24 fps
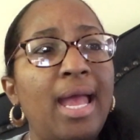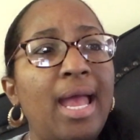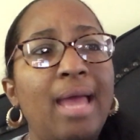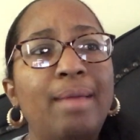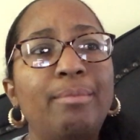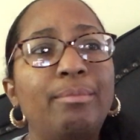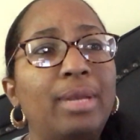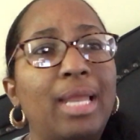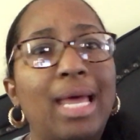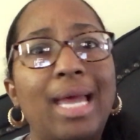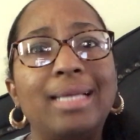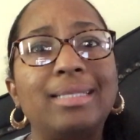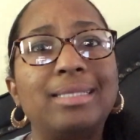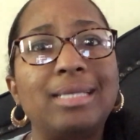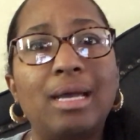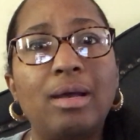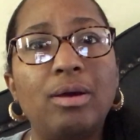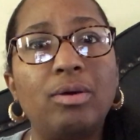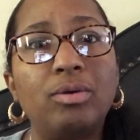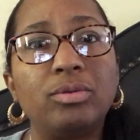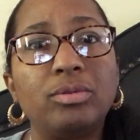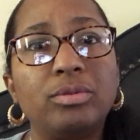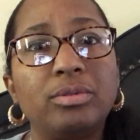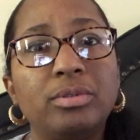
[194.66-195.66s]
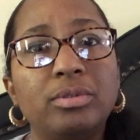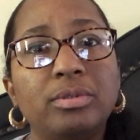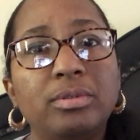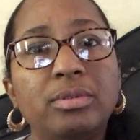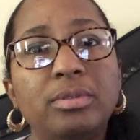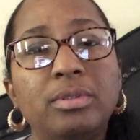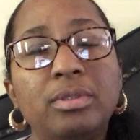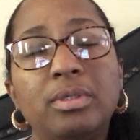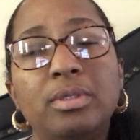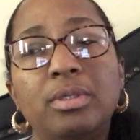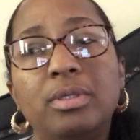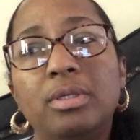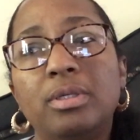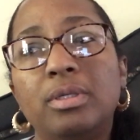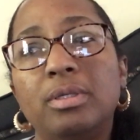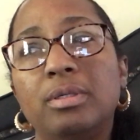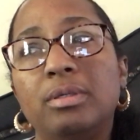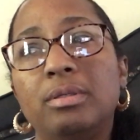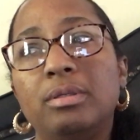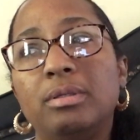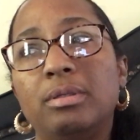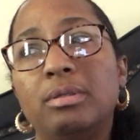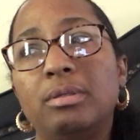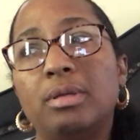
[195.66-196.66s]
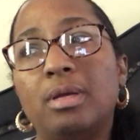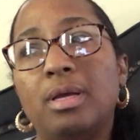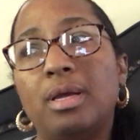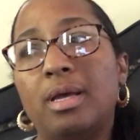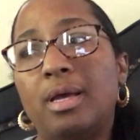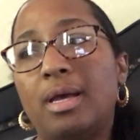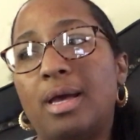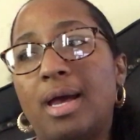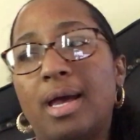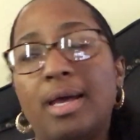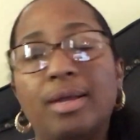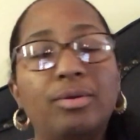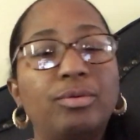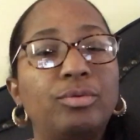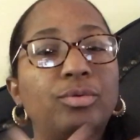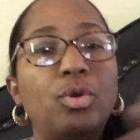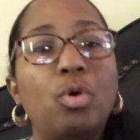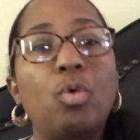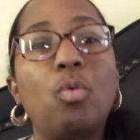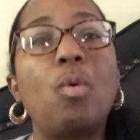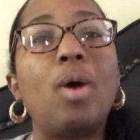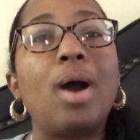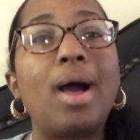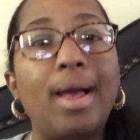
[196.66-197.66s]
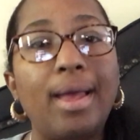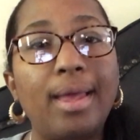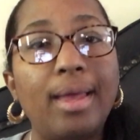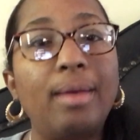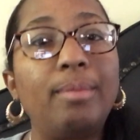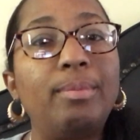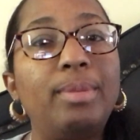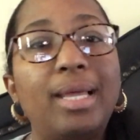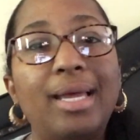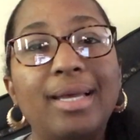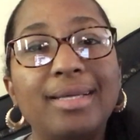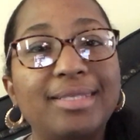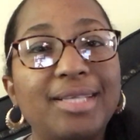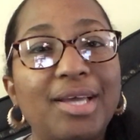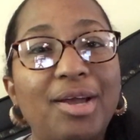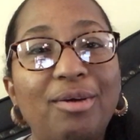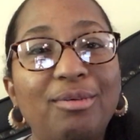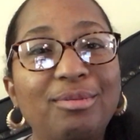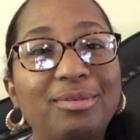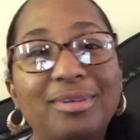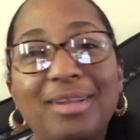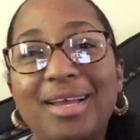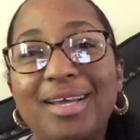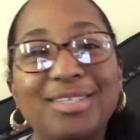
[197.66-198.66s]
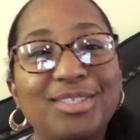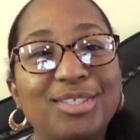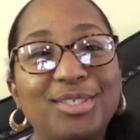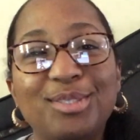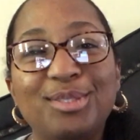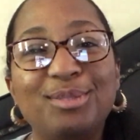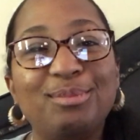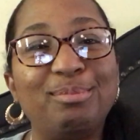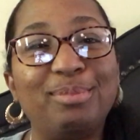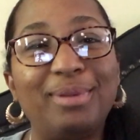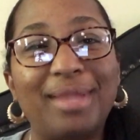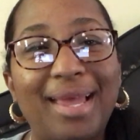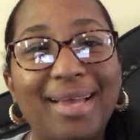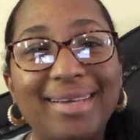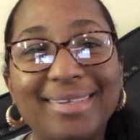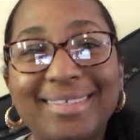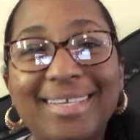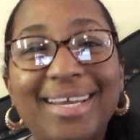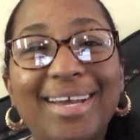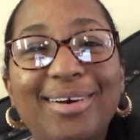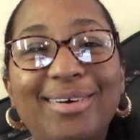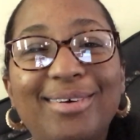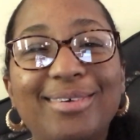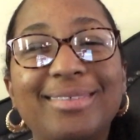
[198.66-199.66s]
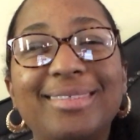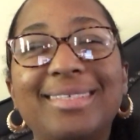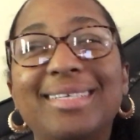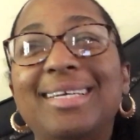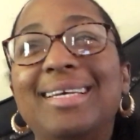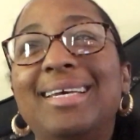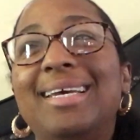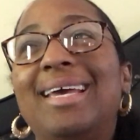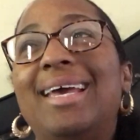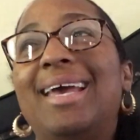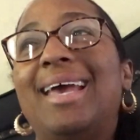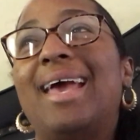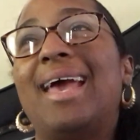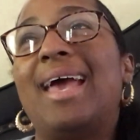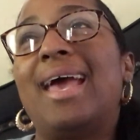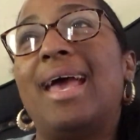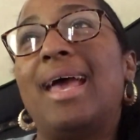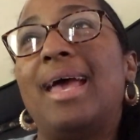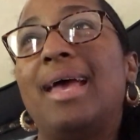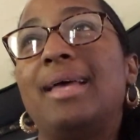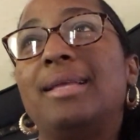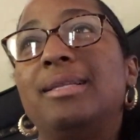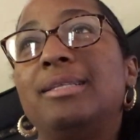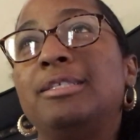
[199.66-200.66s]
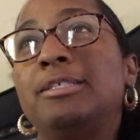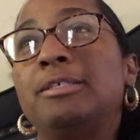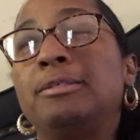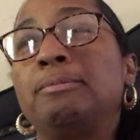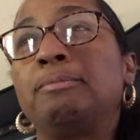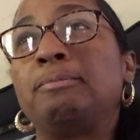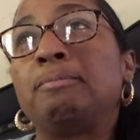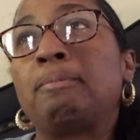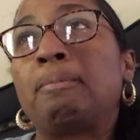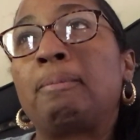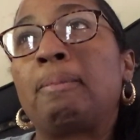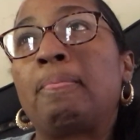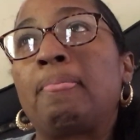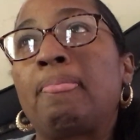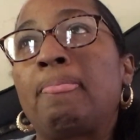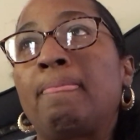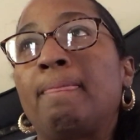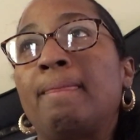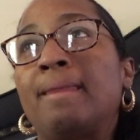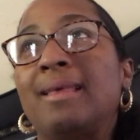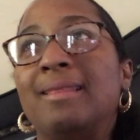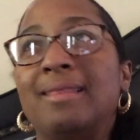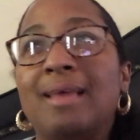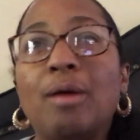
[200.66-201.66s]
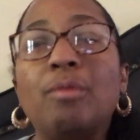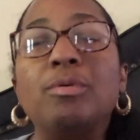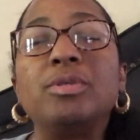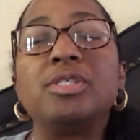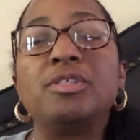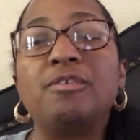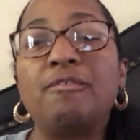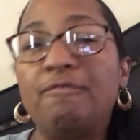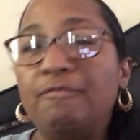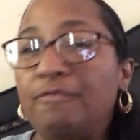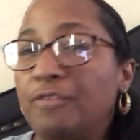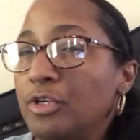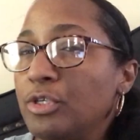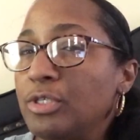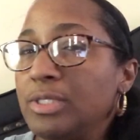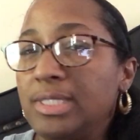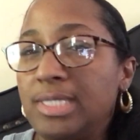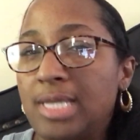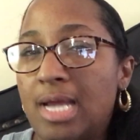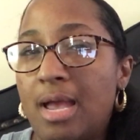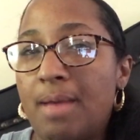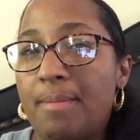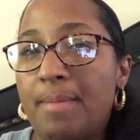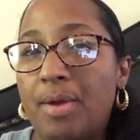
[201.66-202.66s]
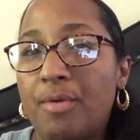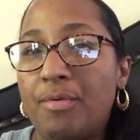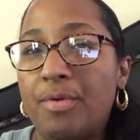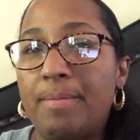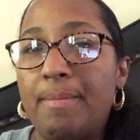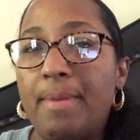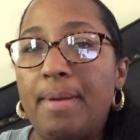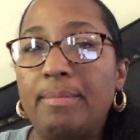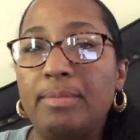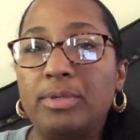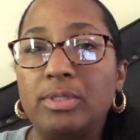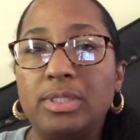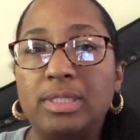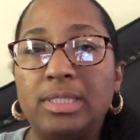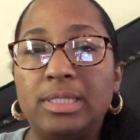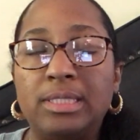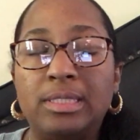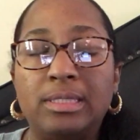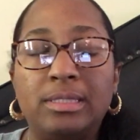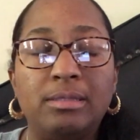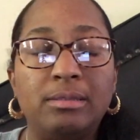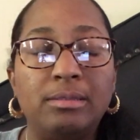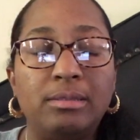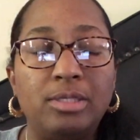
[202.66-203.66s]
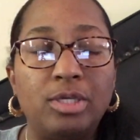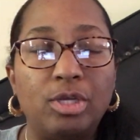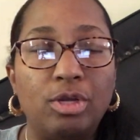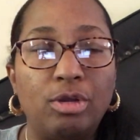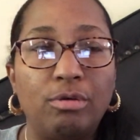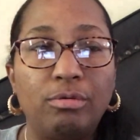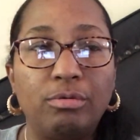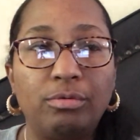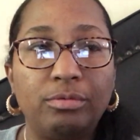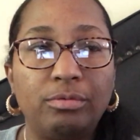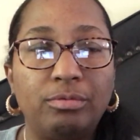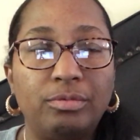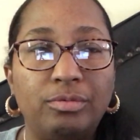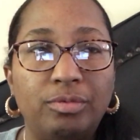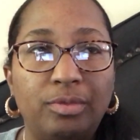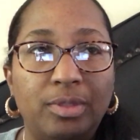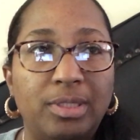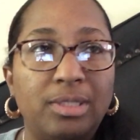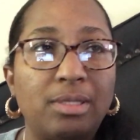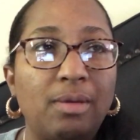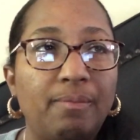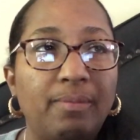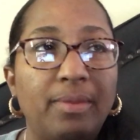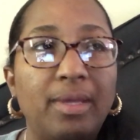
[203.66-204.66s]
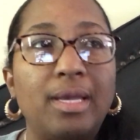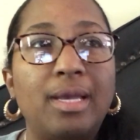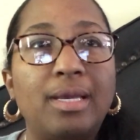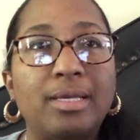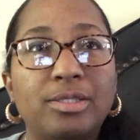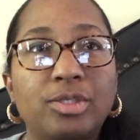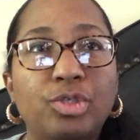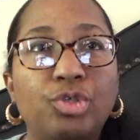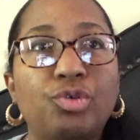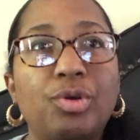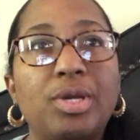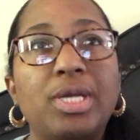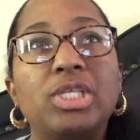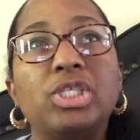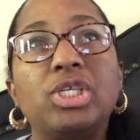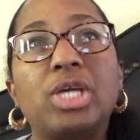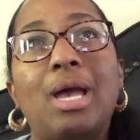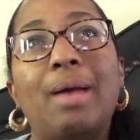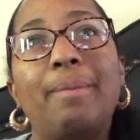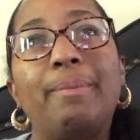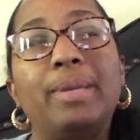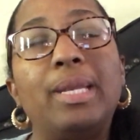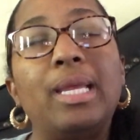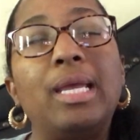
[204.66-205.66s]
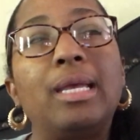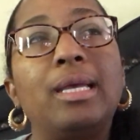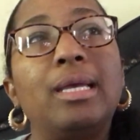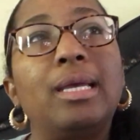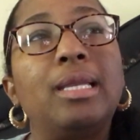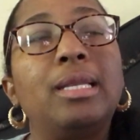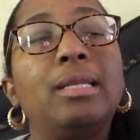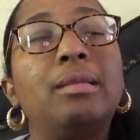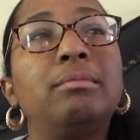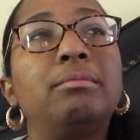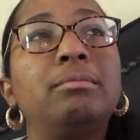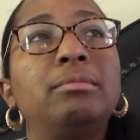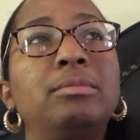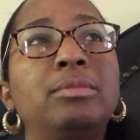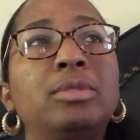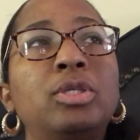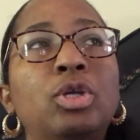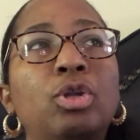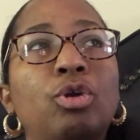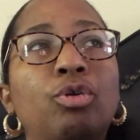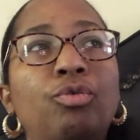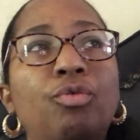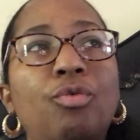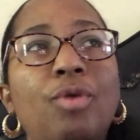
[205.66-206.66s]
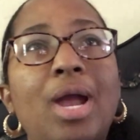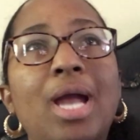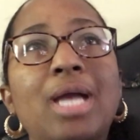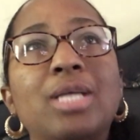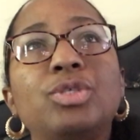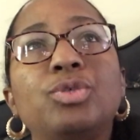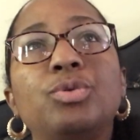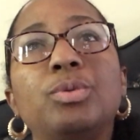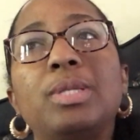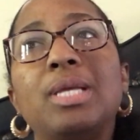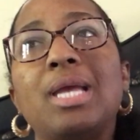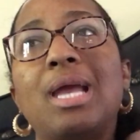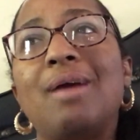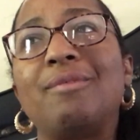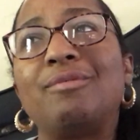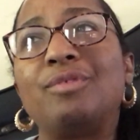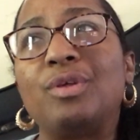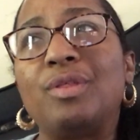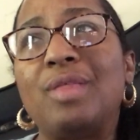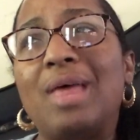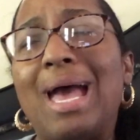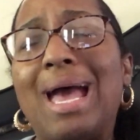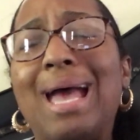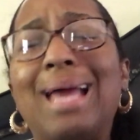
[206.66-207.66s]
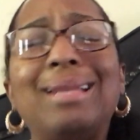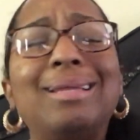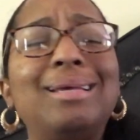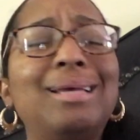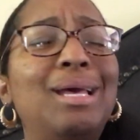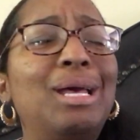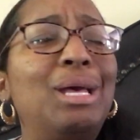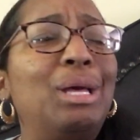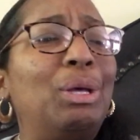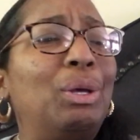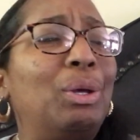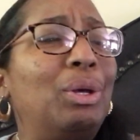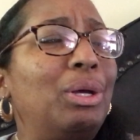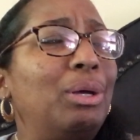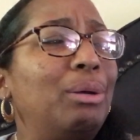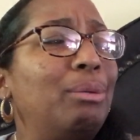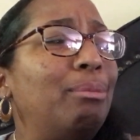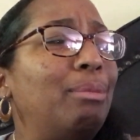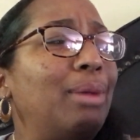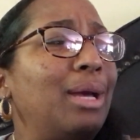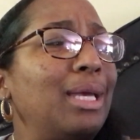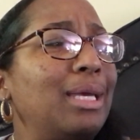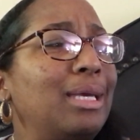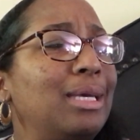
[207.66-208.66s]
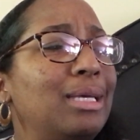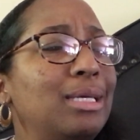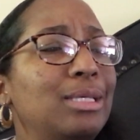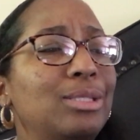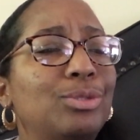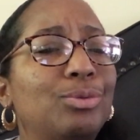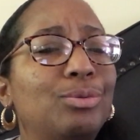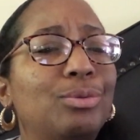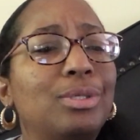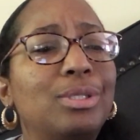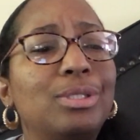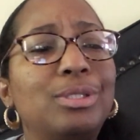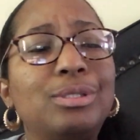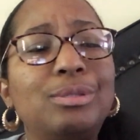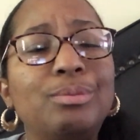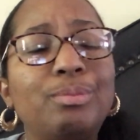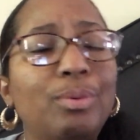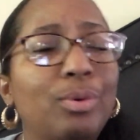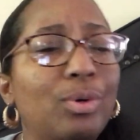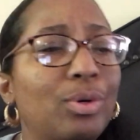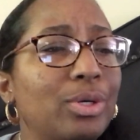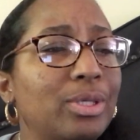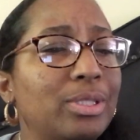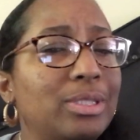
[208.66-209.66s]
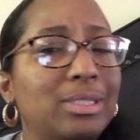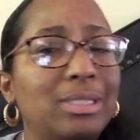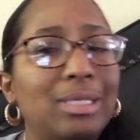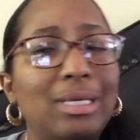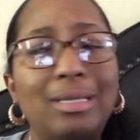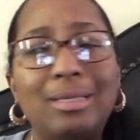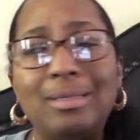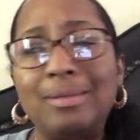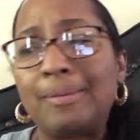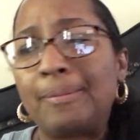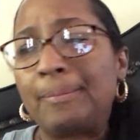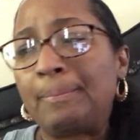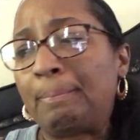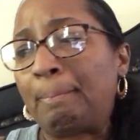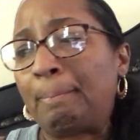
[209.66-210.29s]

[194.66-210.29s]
and blacked out. I don't know why I blacked out. I just blacked out. And that was the first time I remember, you know, something strange happening. And, gradually after that, my kids were in sports, and